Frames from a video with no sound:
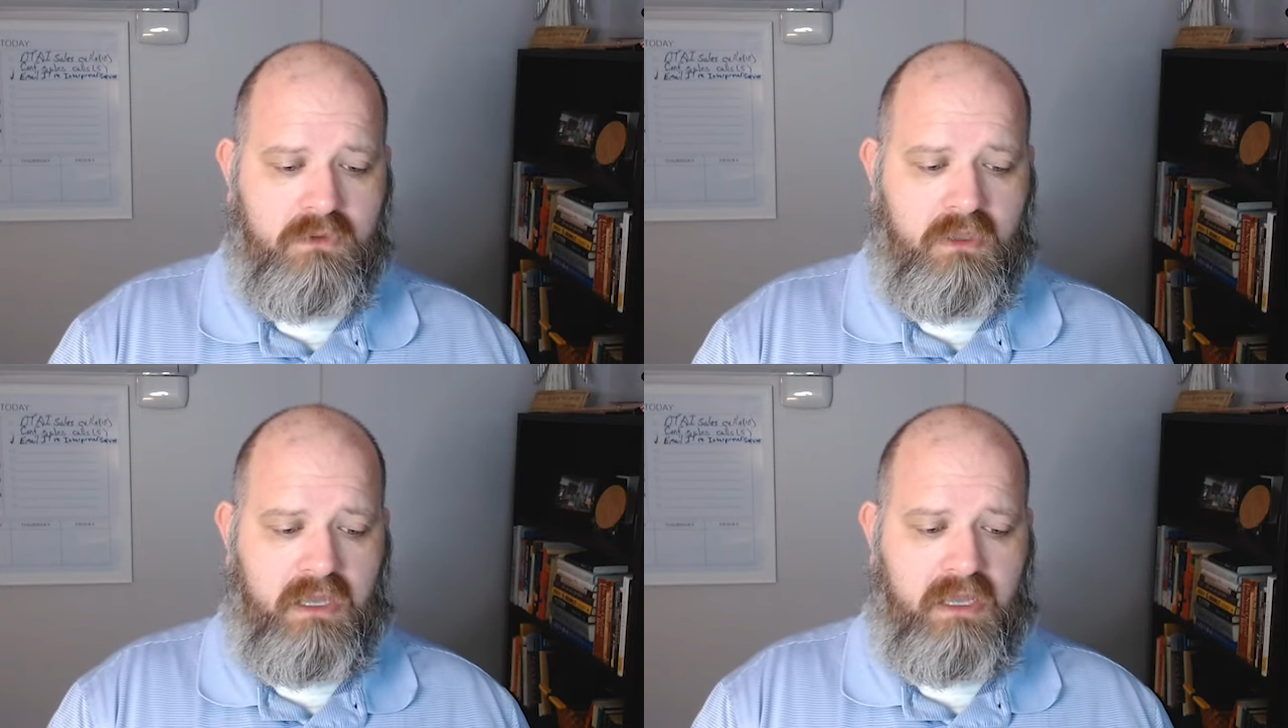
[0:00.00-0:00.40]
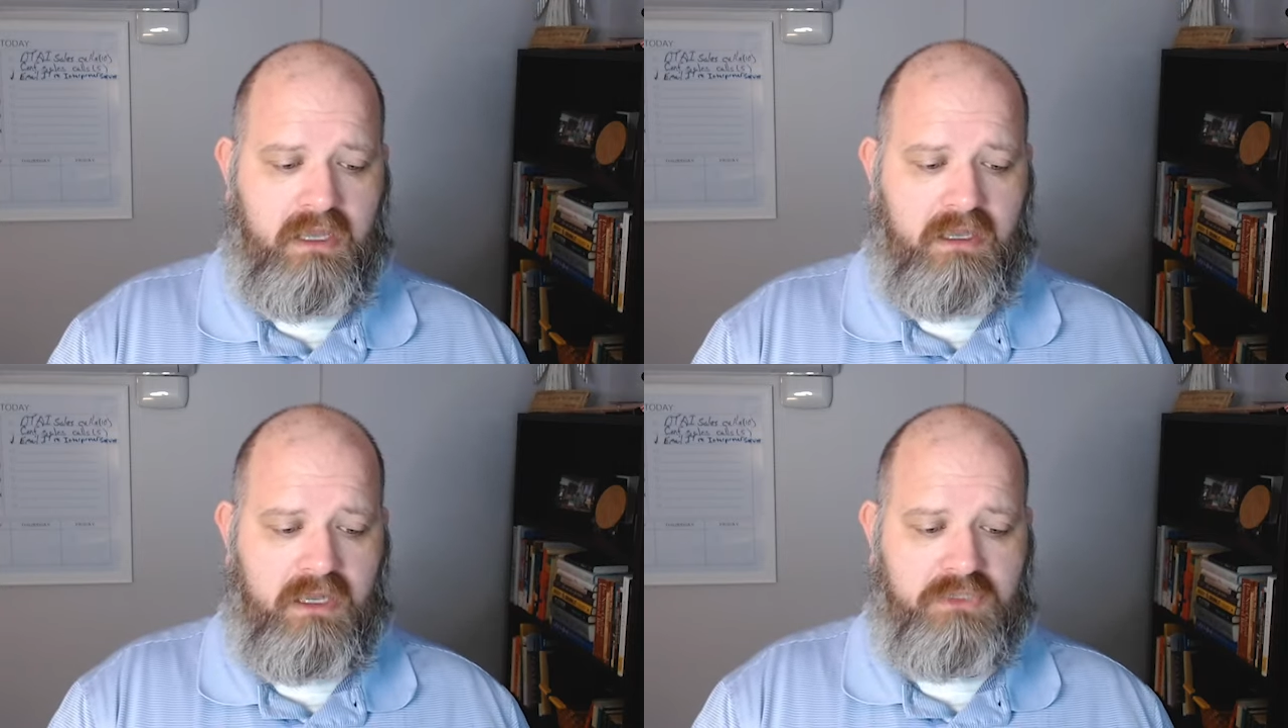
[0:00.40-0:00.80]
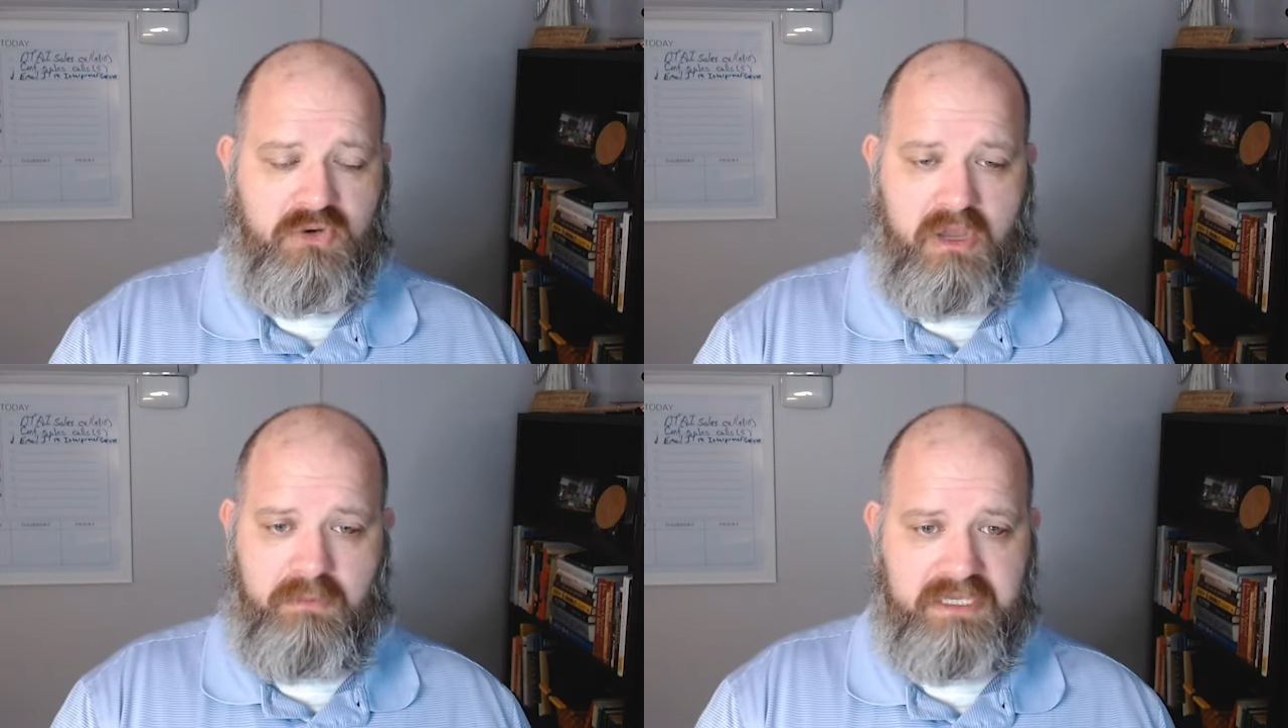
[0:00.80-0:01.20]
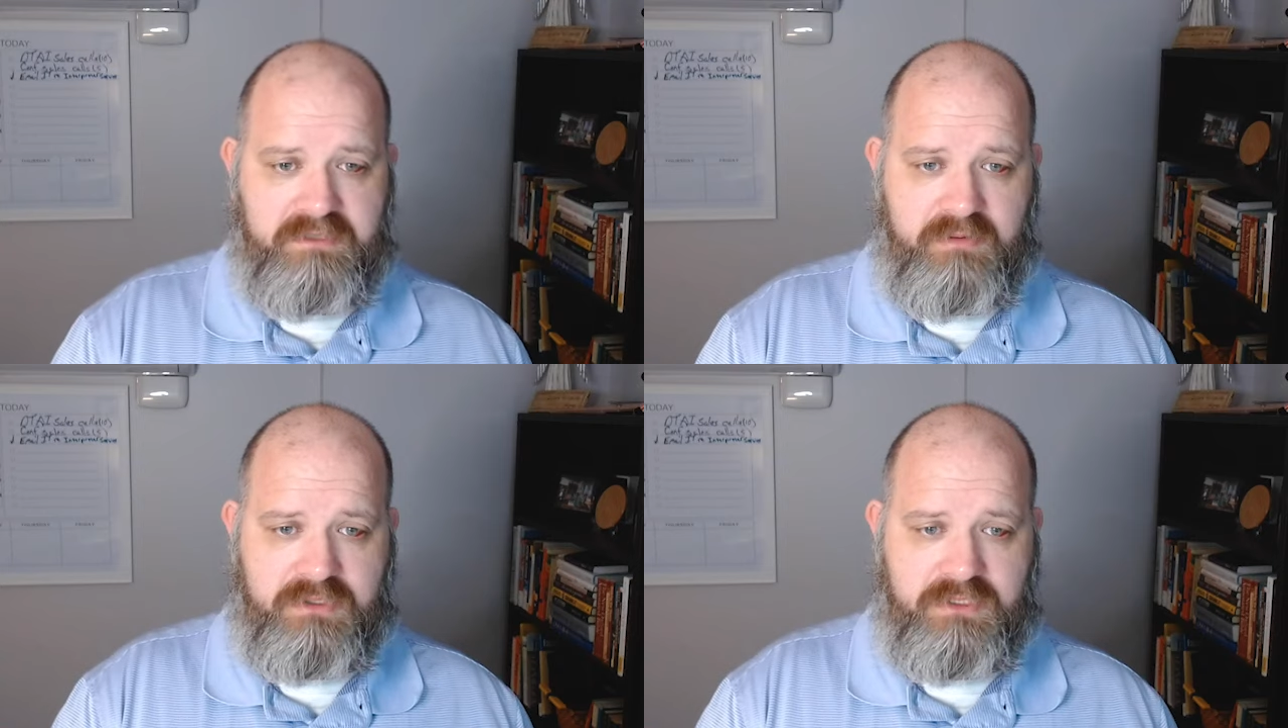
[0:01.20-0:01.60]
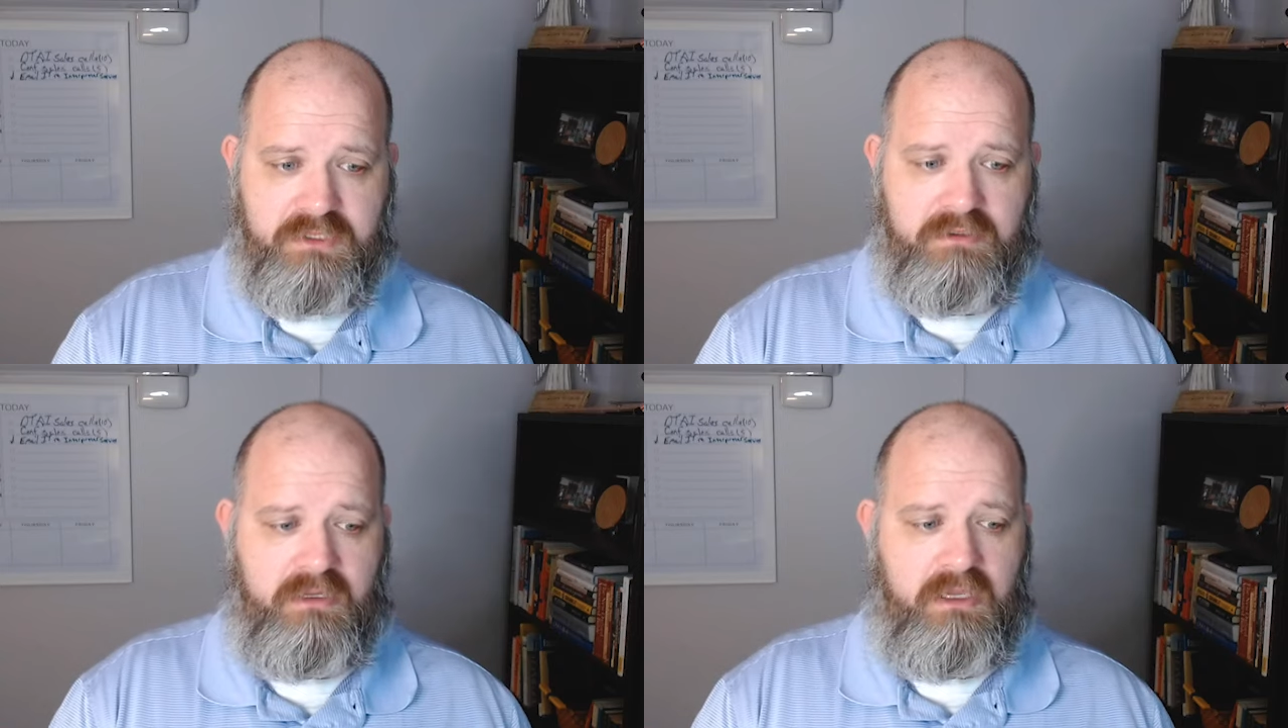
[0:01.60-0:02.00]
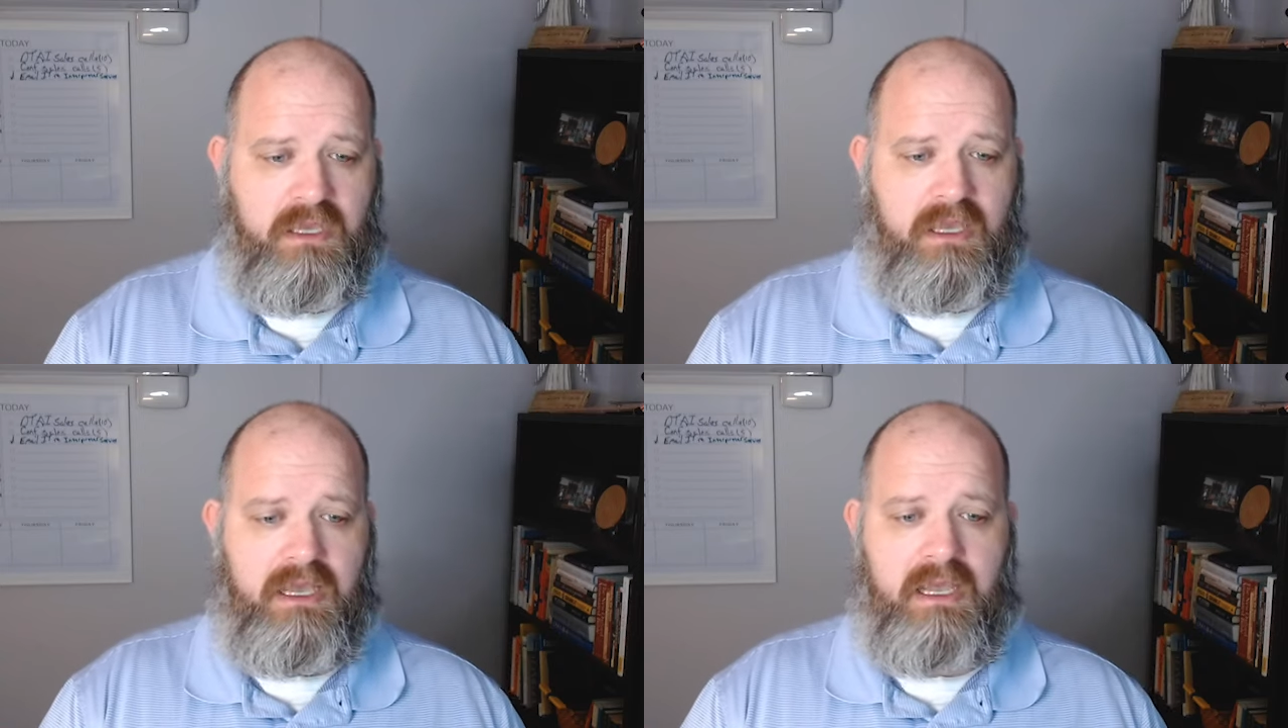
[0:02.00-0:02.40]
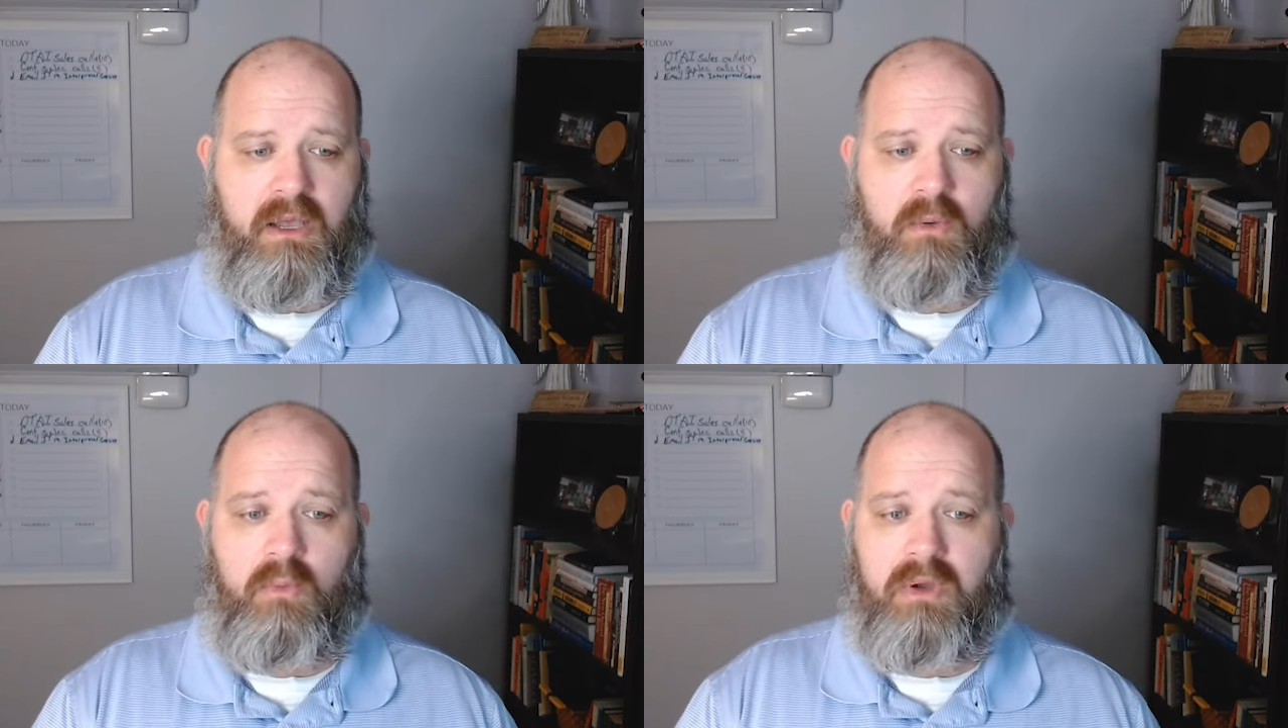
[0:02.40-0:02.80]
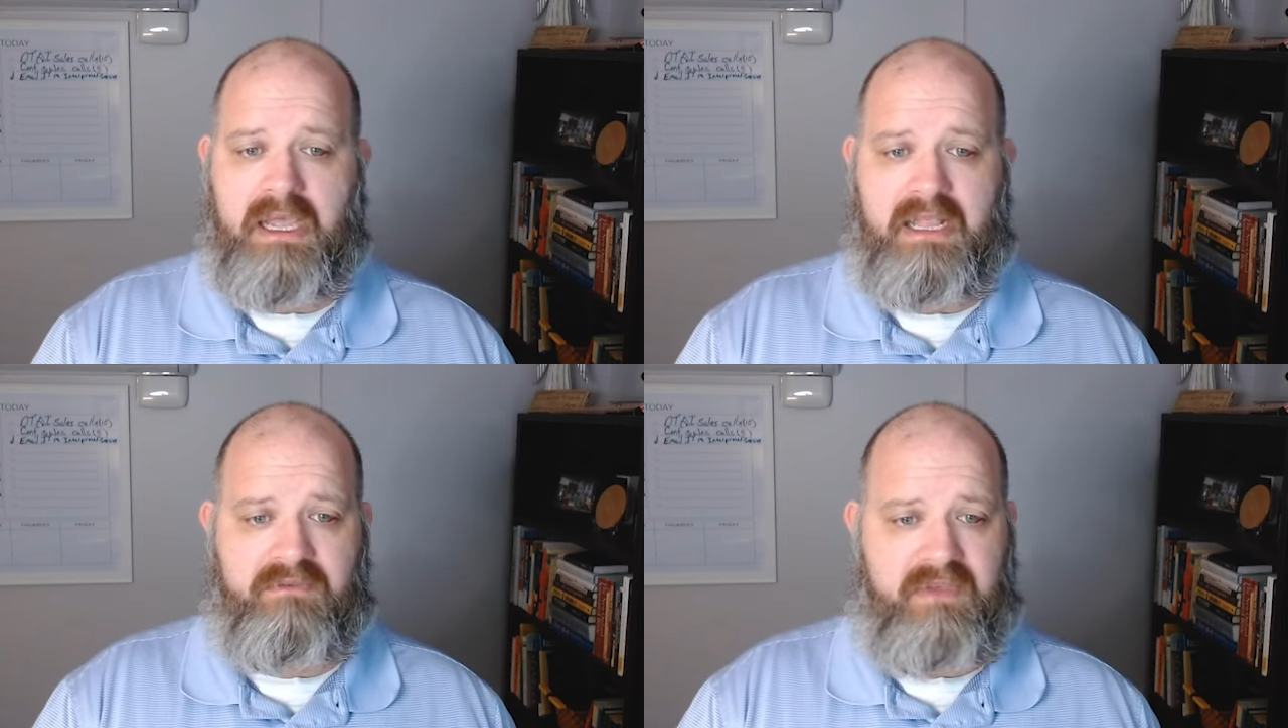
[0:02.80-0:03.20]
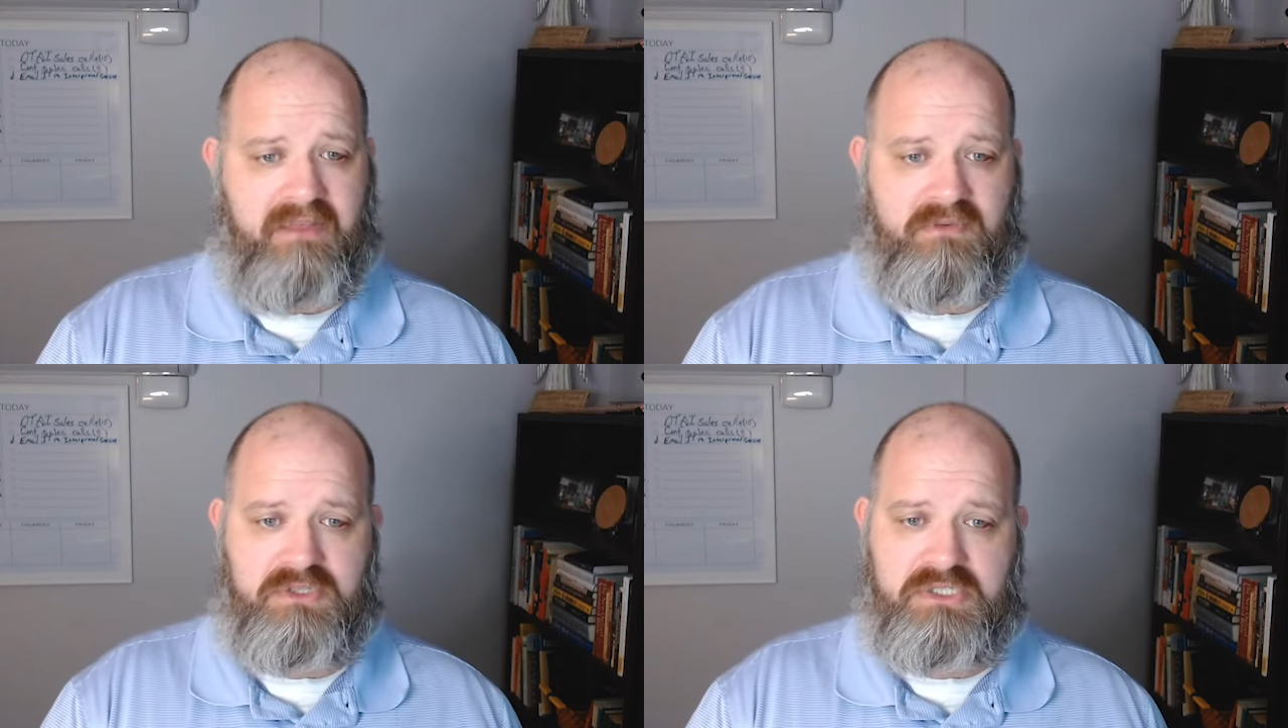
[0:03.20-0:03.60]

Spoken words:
a trauma exposure? What kind of adverse